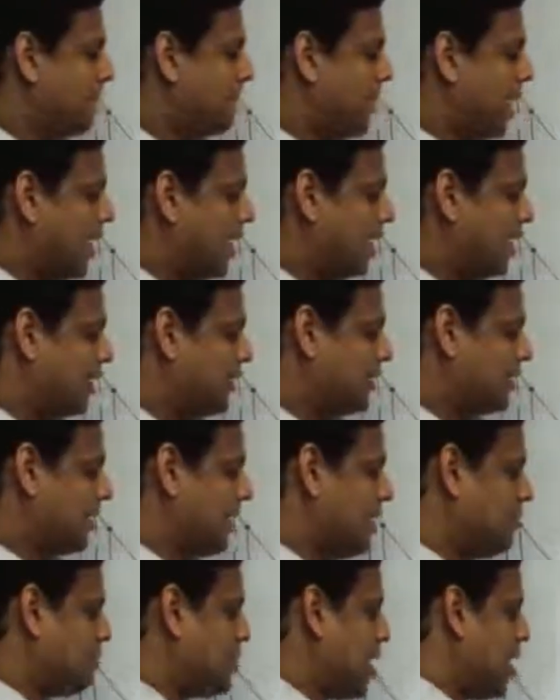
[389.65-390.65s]
but at the
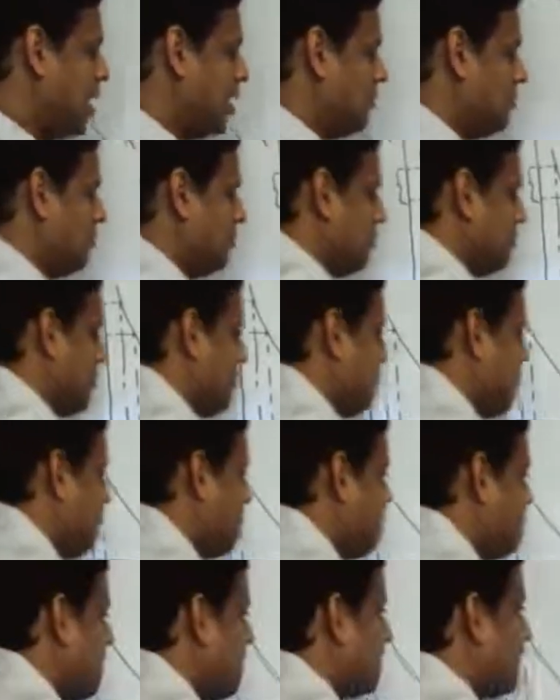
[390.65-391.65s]
same time,
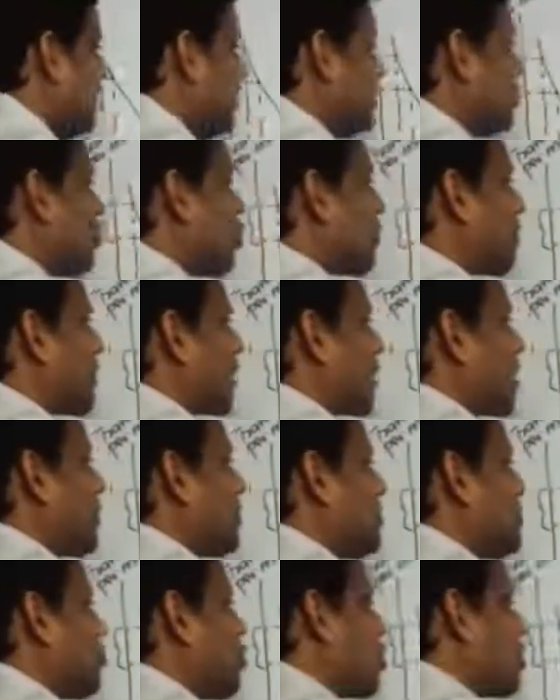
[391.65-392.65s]
the slope
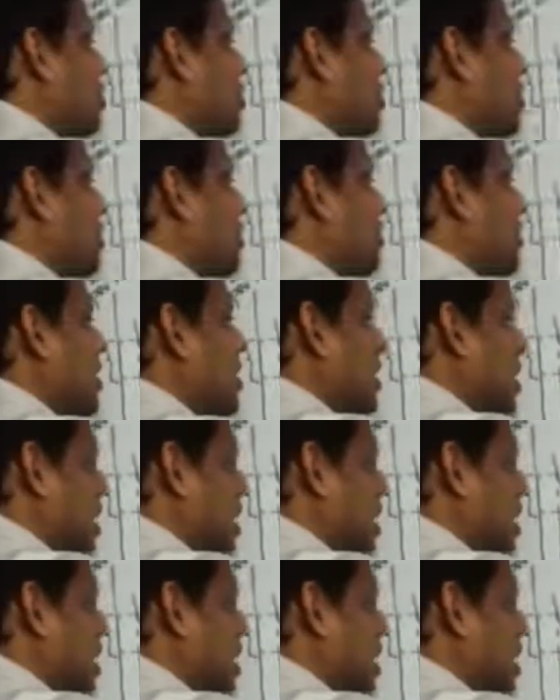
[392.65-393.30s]
becomes more steep